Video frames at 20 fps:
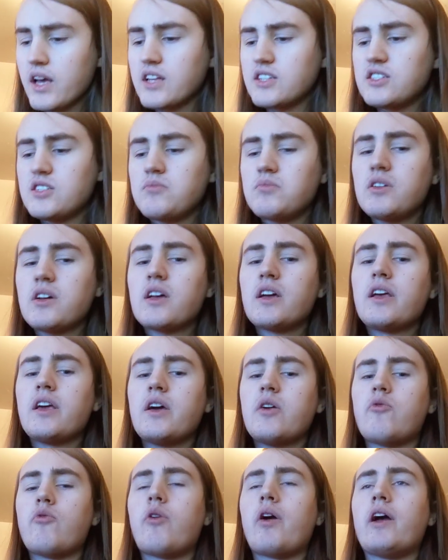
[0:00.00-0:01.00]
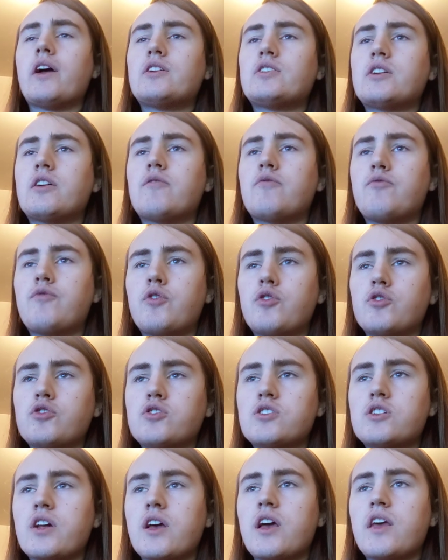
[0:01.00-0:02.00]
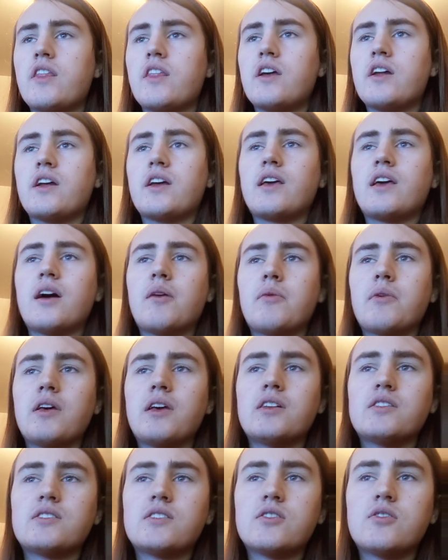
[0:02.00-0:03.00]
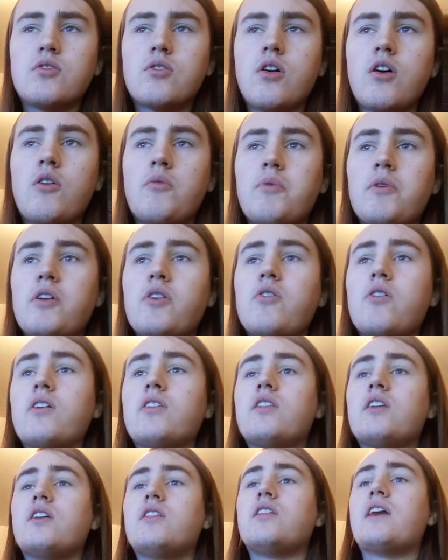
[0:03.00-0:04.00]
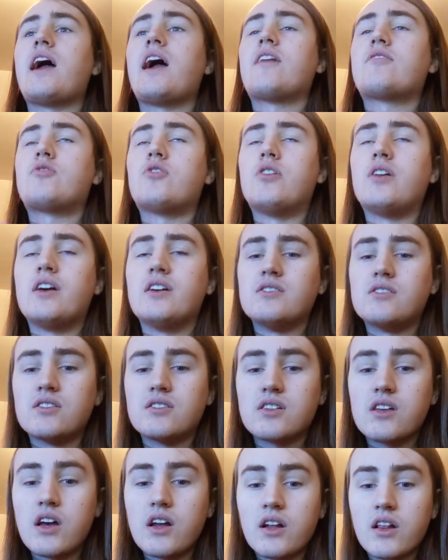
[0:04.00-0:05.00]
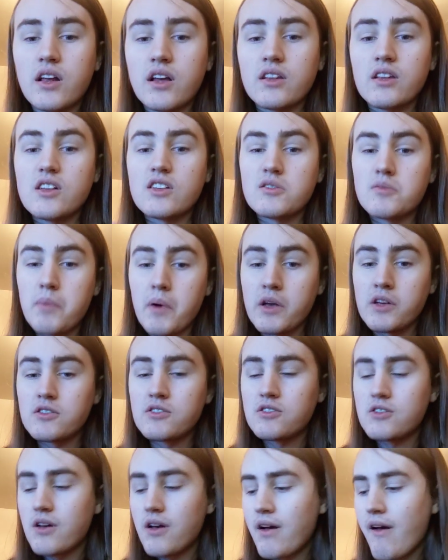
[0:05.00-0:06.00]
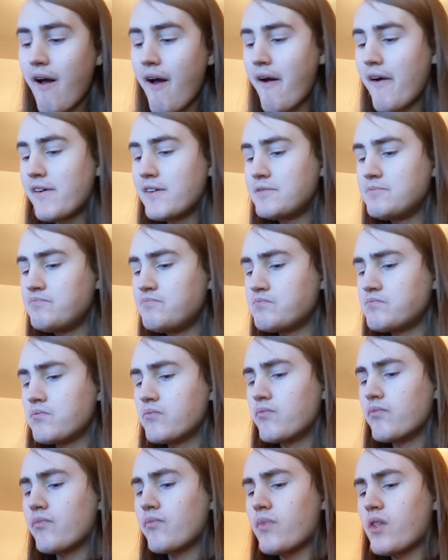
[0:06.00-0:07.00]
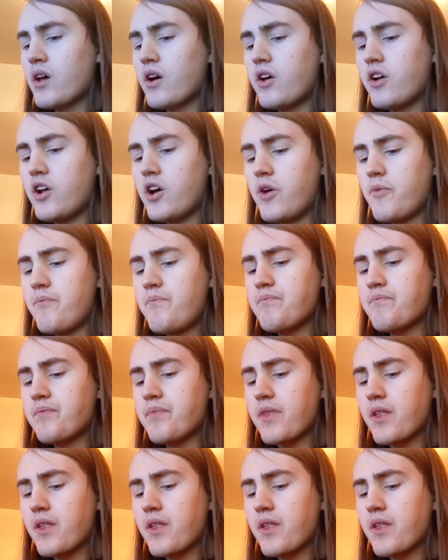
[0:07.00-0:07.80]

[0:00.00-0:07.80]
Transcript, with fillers: Yeah, it seems like I get ranch at first, and then it kind of gets into the jalapeno, and then the aftertaste is kind of like the spice. You know,